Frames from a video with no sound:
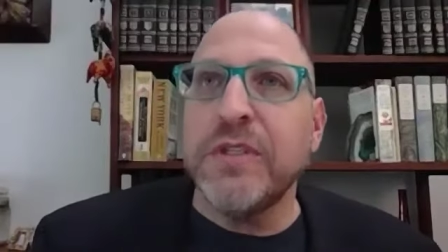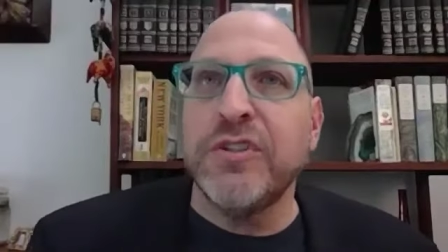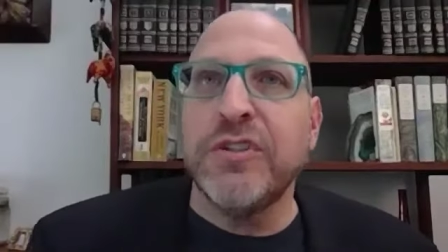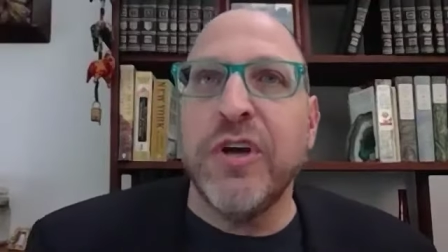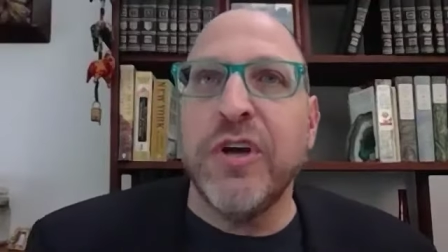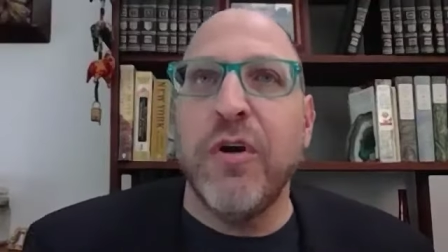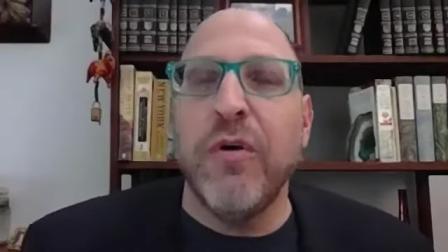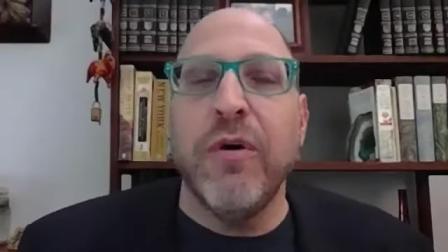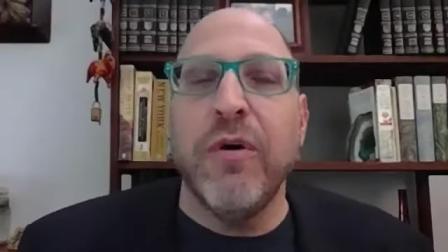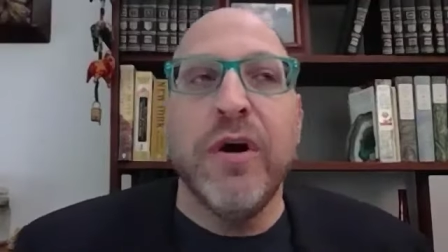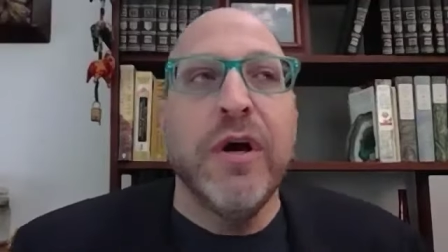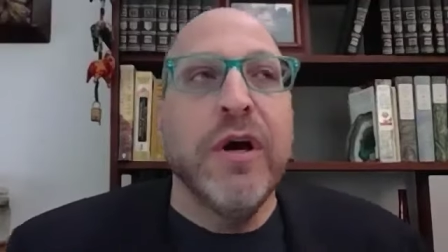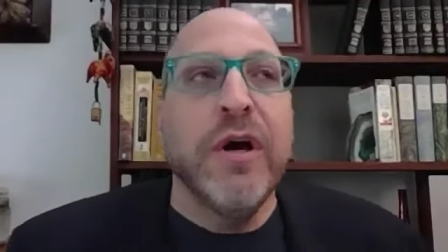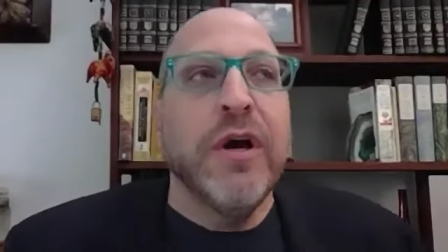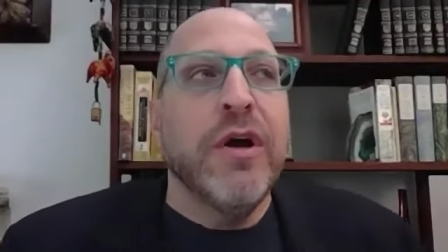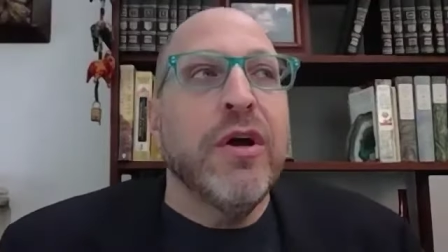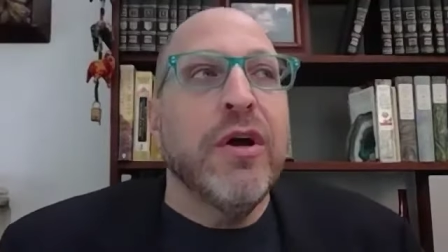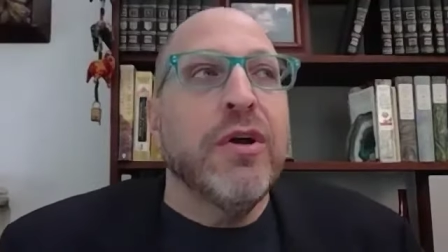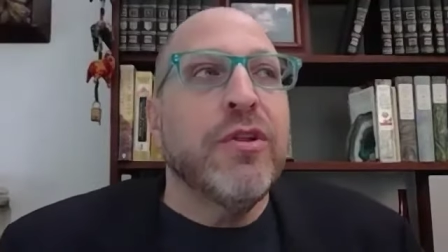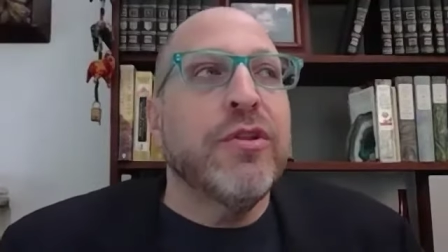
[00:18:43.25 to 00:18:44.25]
so
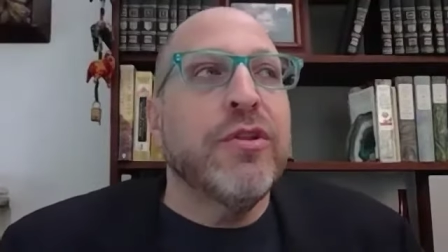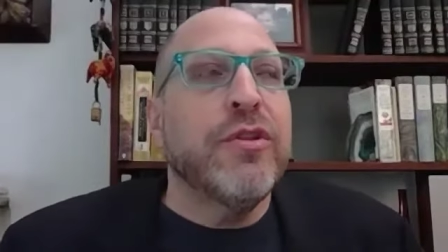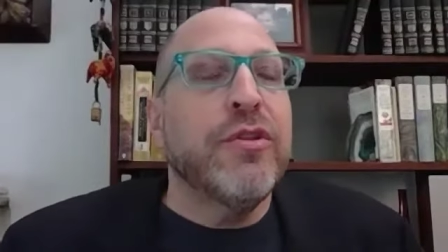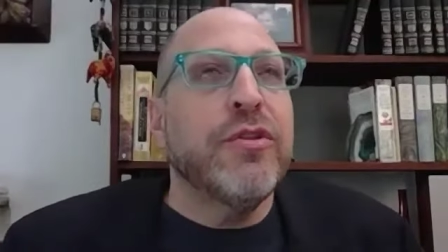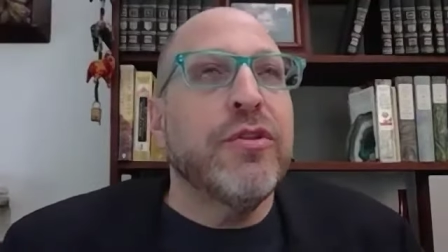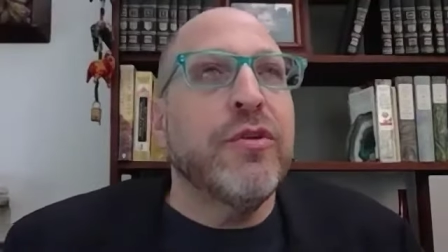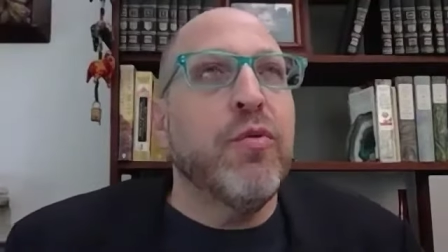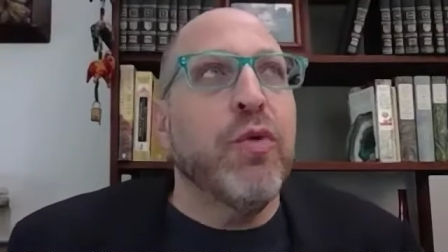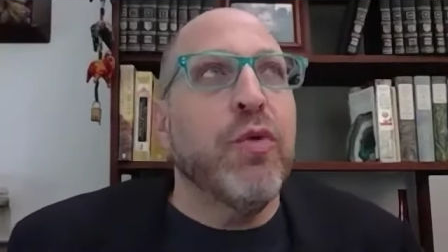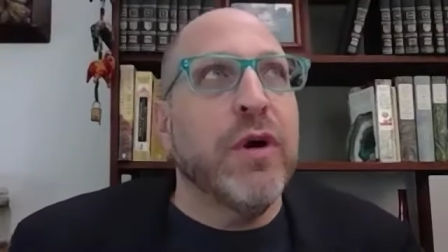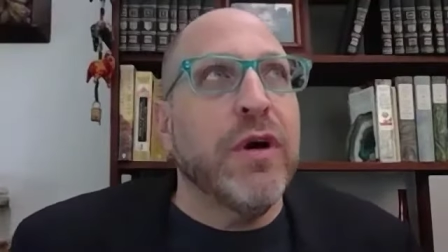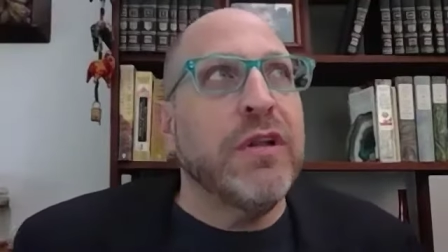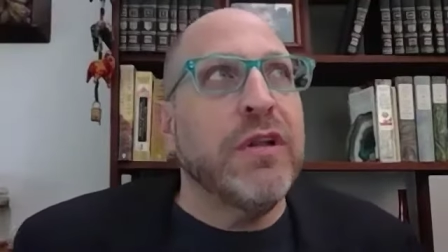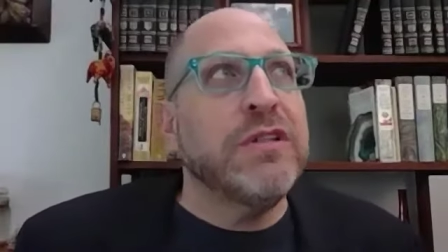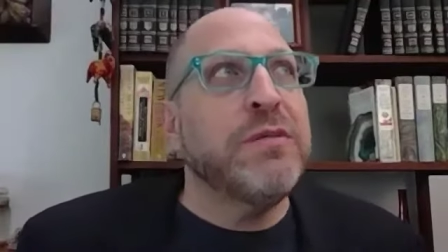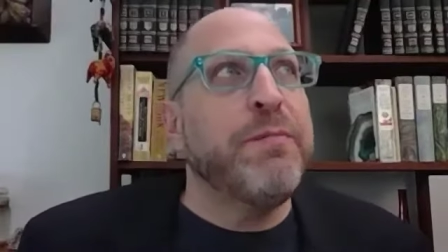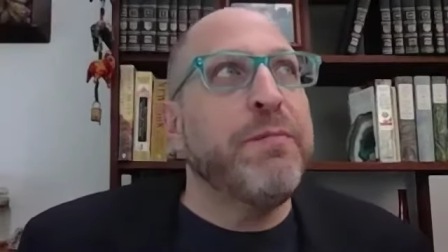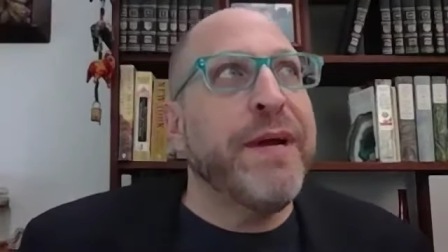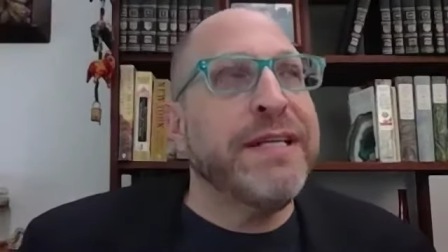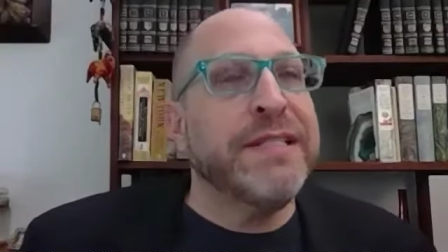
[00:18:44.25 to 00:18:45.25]
the
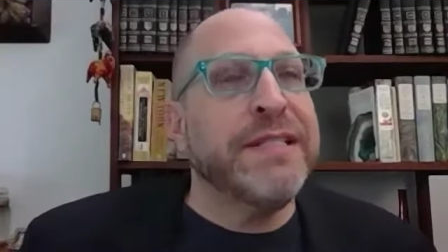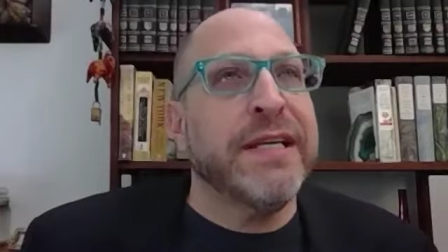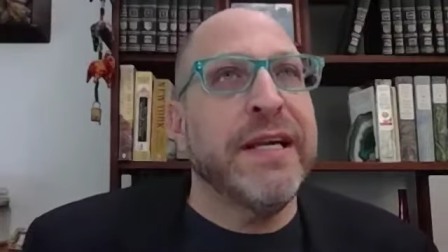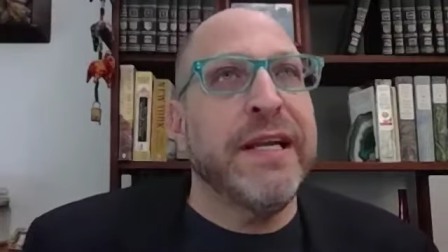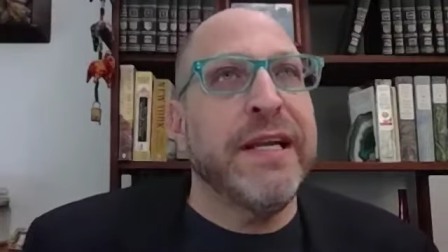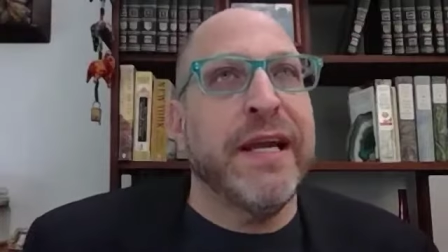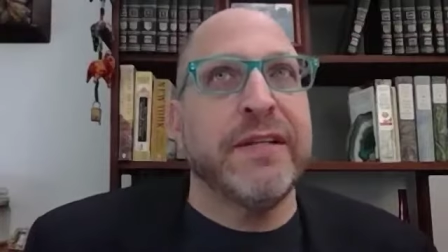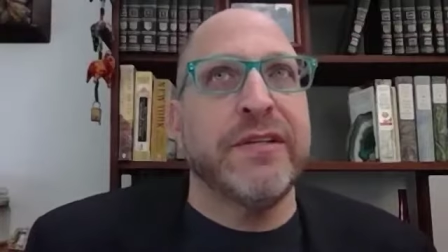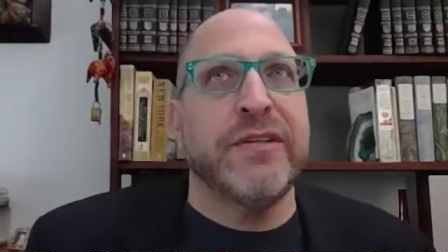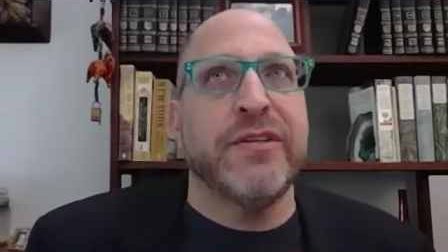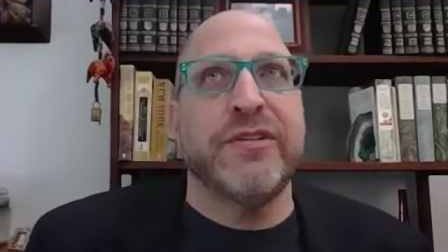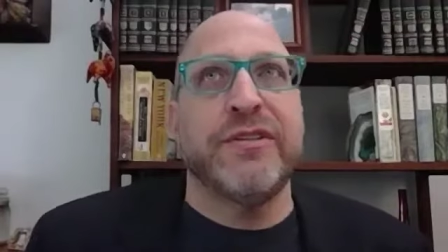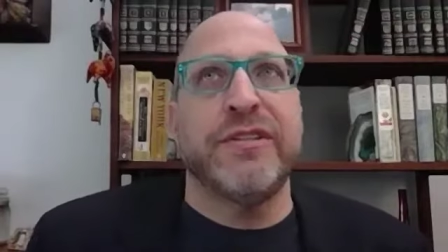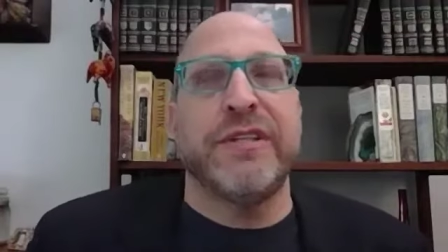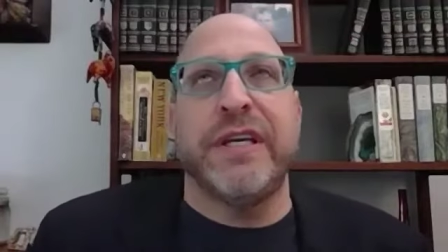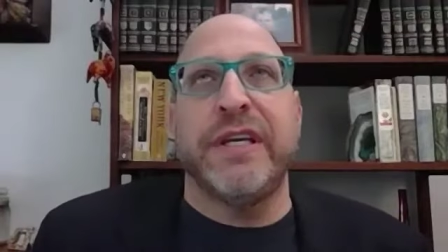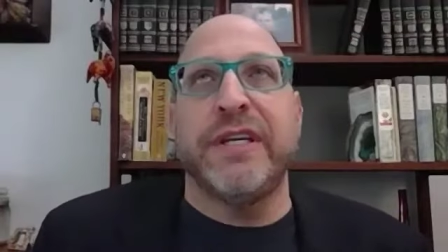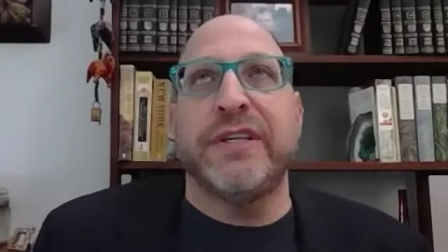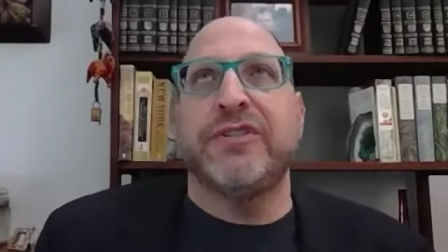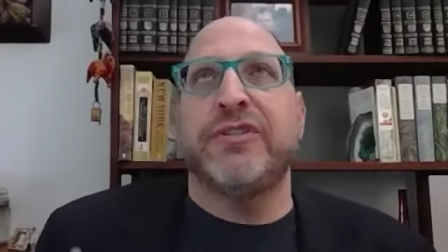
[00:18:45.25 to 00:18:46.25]
world's best connectors
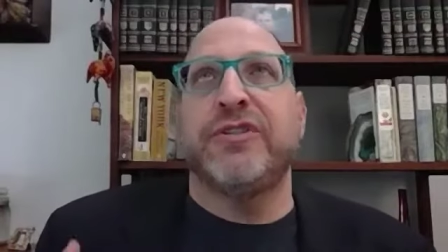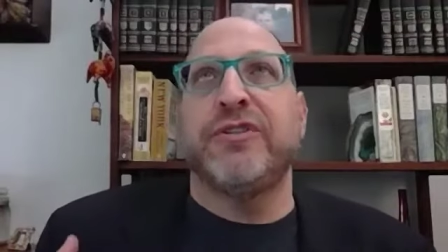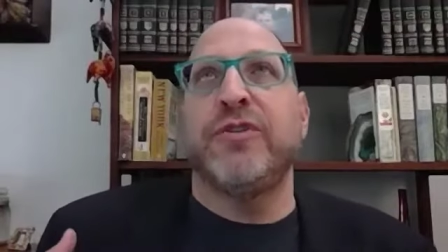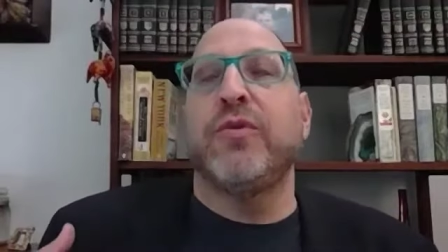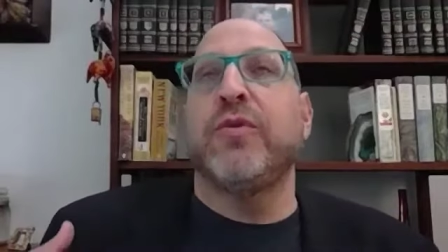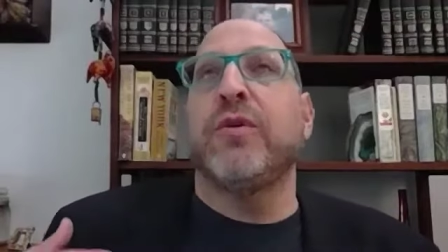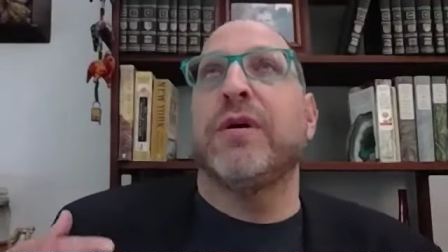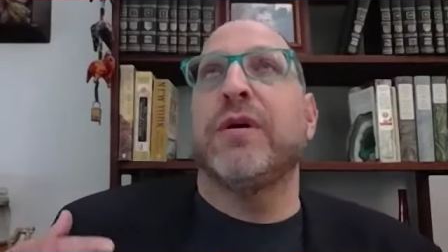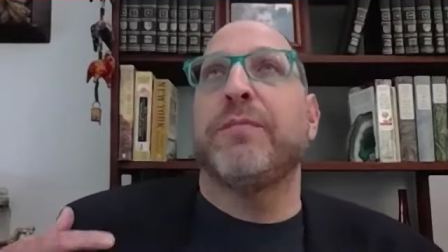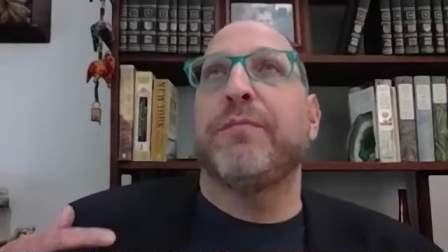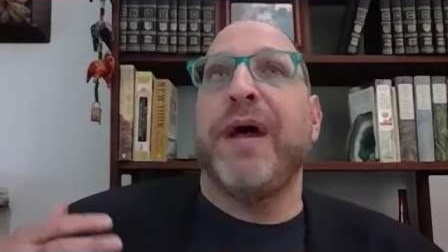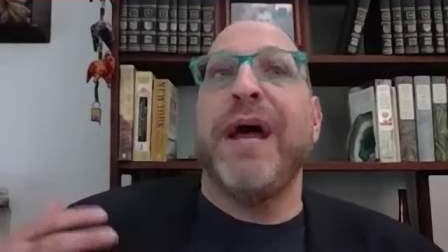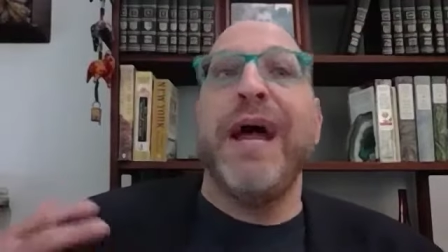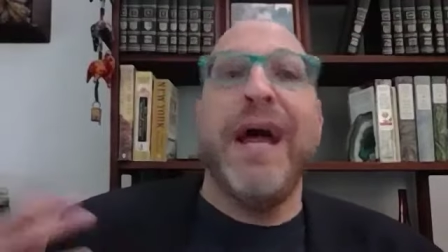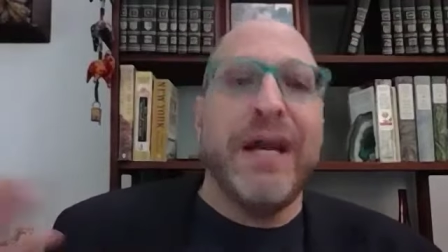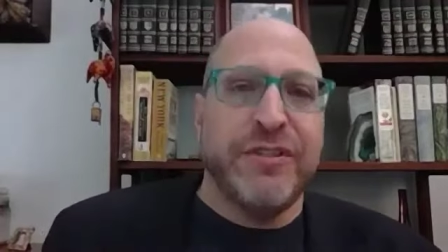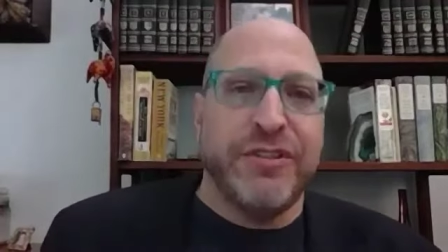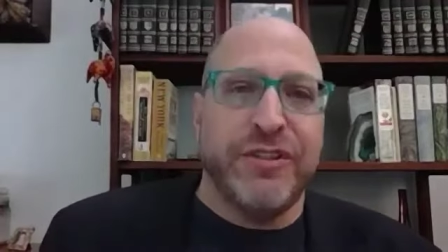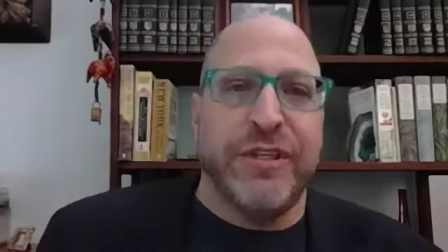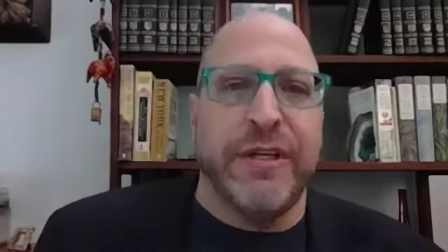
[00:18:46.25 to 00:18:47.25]
is your
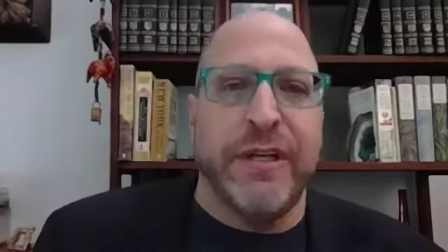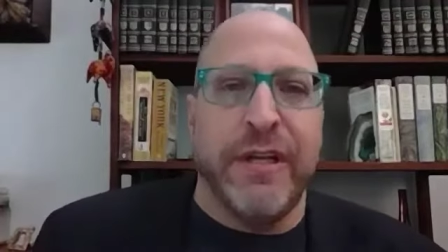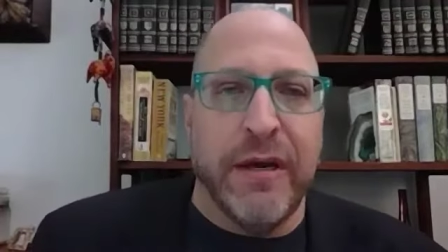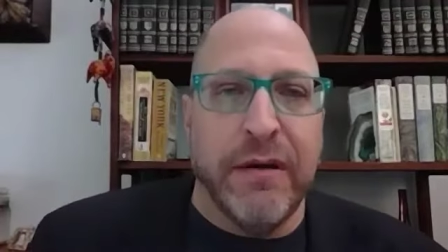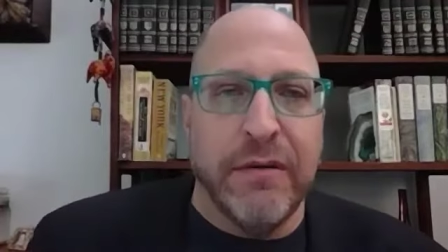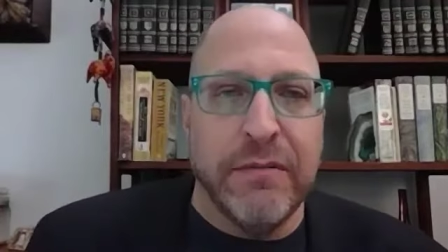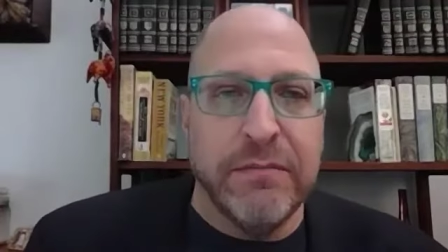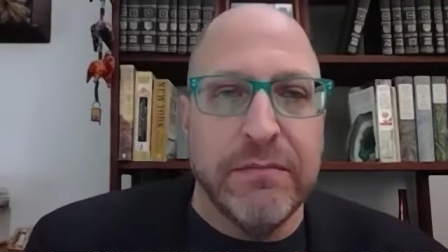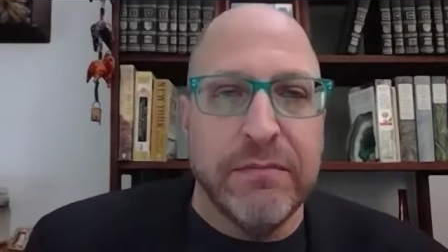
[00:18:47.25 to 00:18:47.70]
passion now.